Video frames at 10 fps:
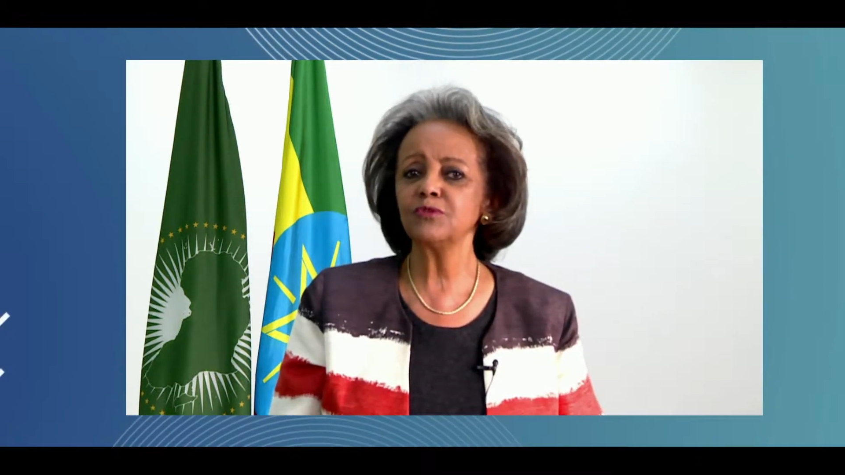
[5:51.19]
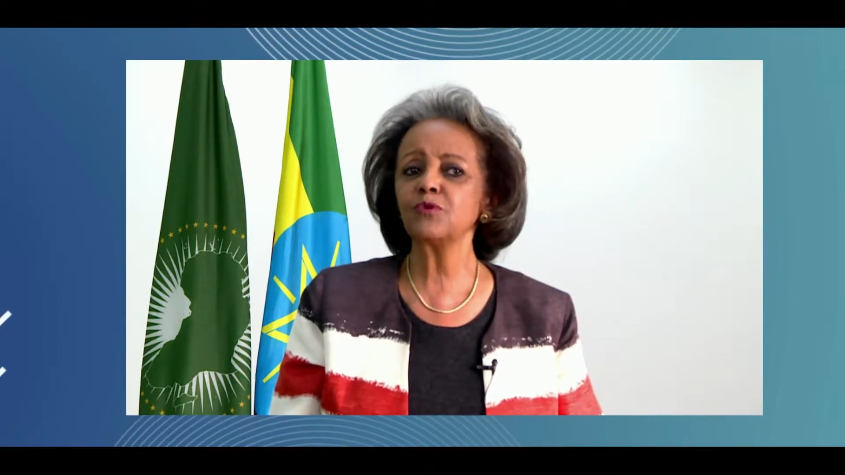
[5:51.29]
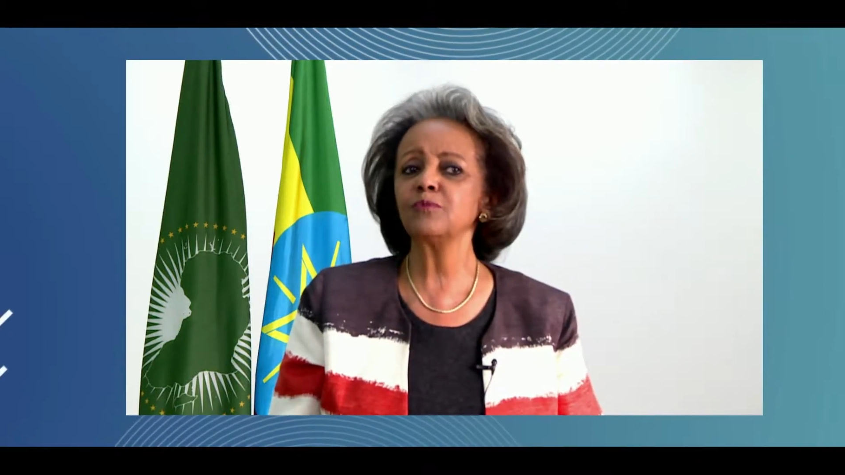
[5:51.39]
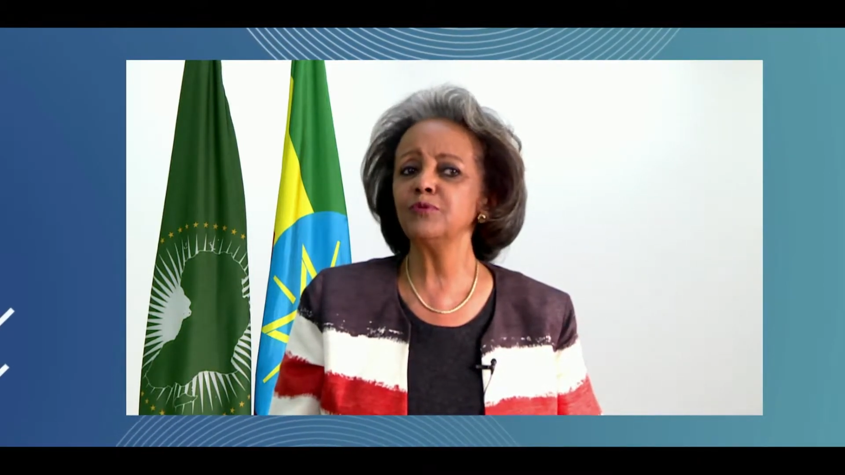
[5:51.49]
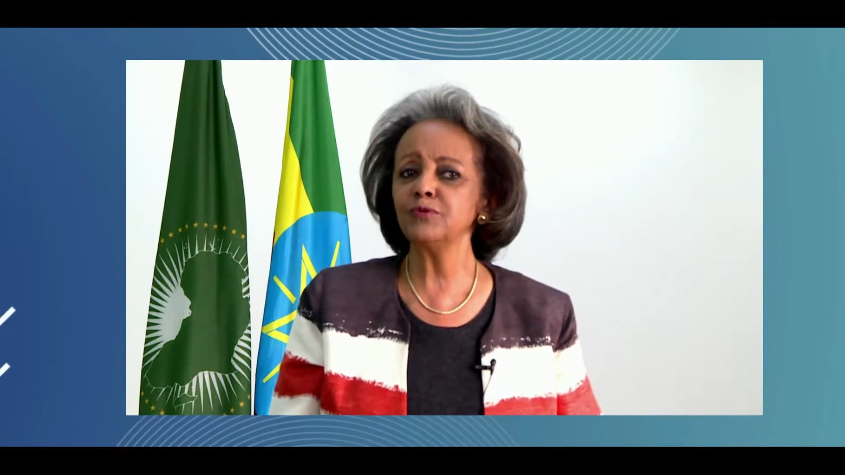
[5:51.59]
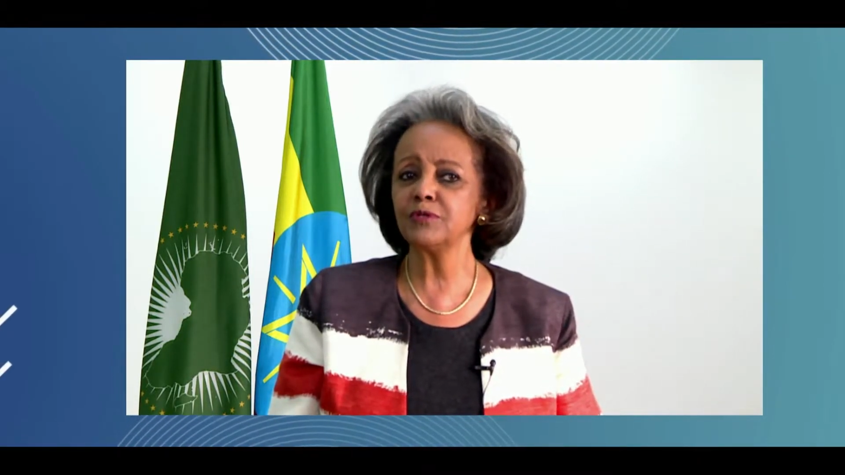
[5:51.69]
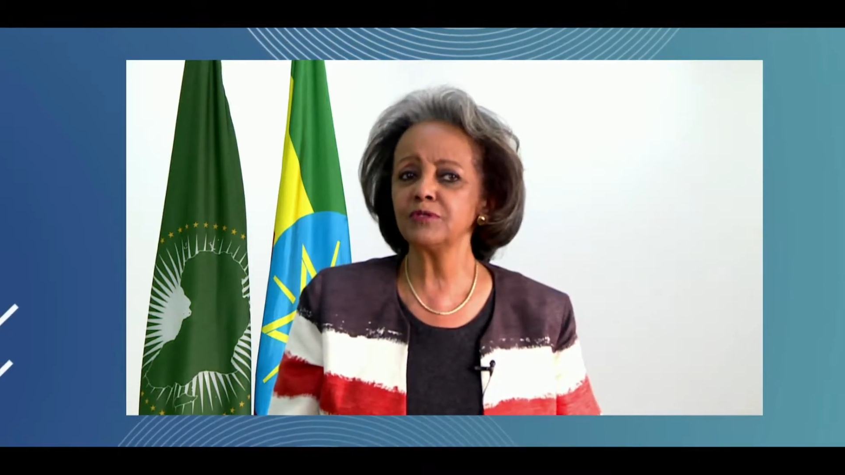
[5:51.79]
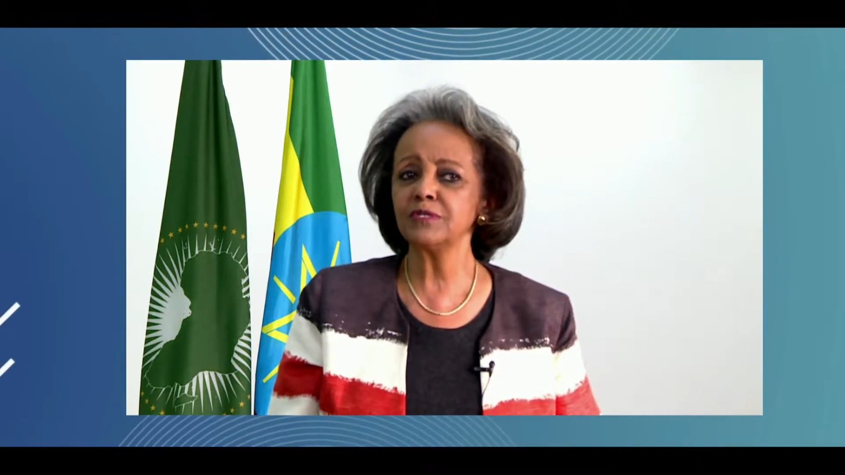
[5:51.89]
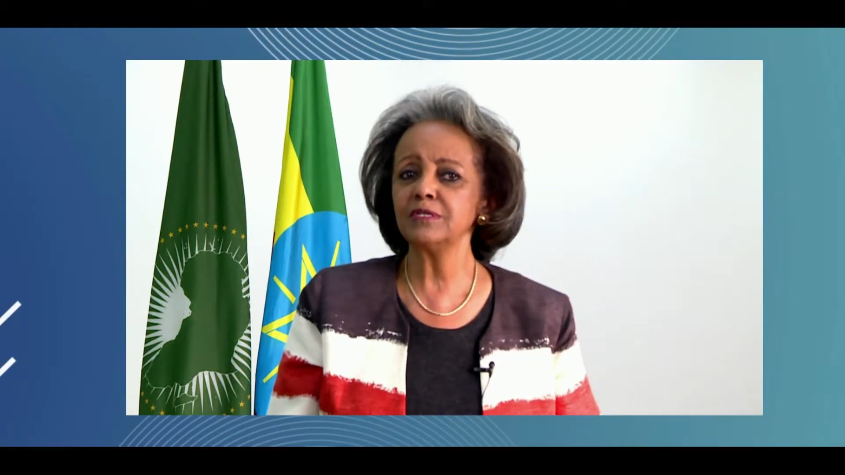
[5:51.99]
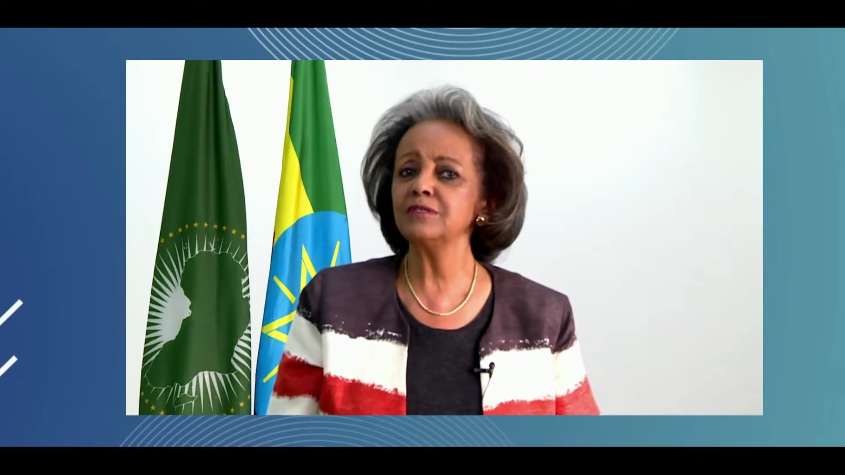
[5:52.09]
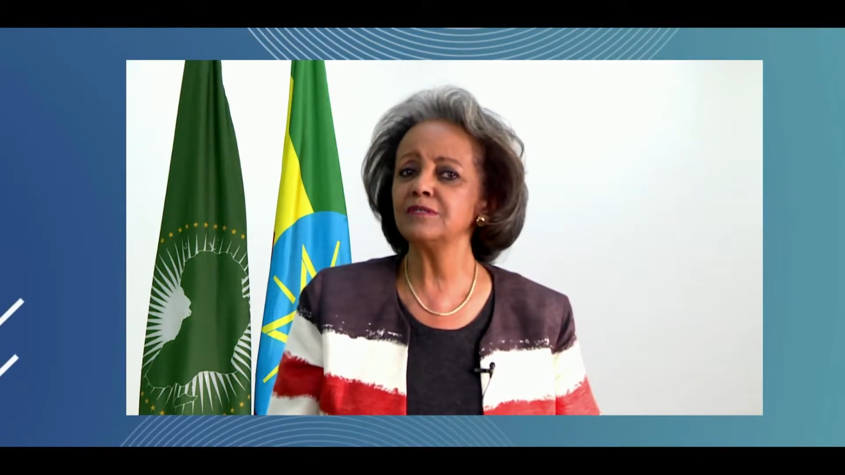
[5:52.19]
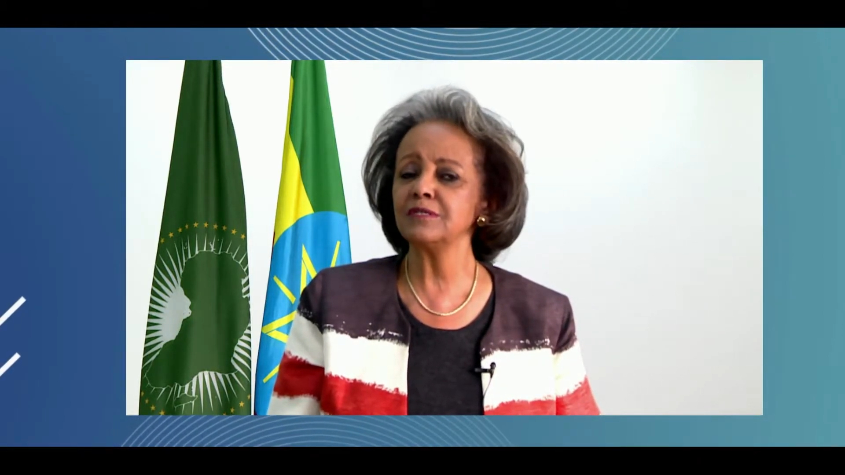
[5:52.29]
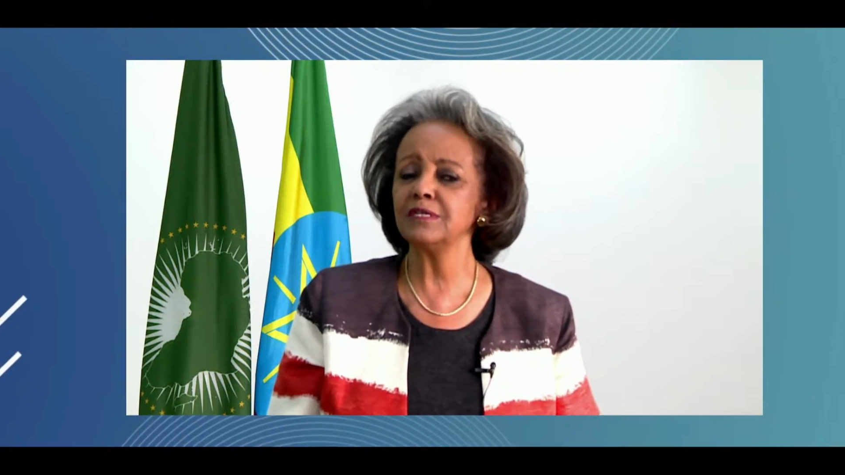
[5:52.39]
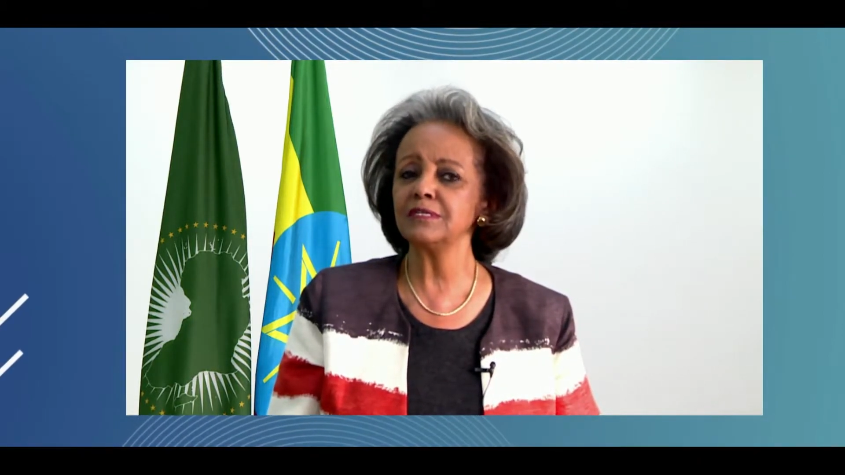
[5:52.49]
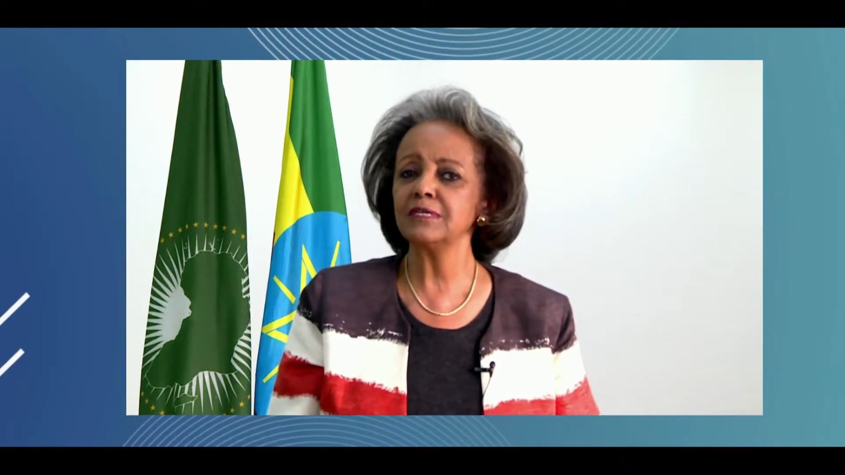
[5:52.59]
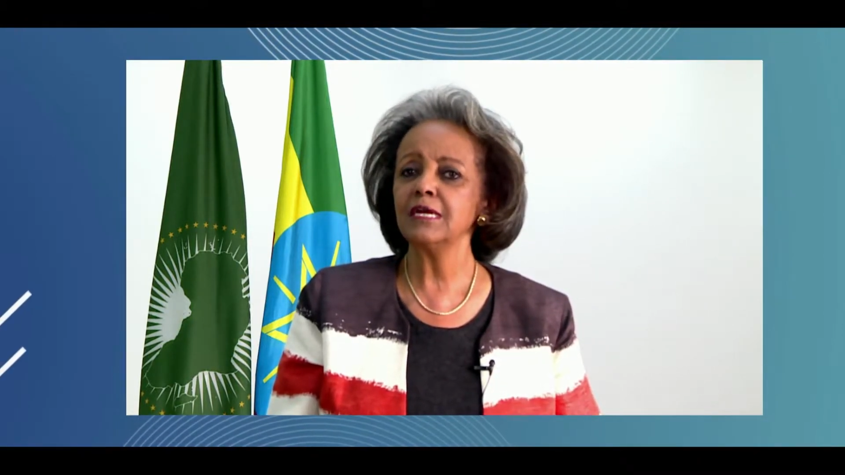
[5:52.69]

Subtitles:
computers and internet,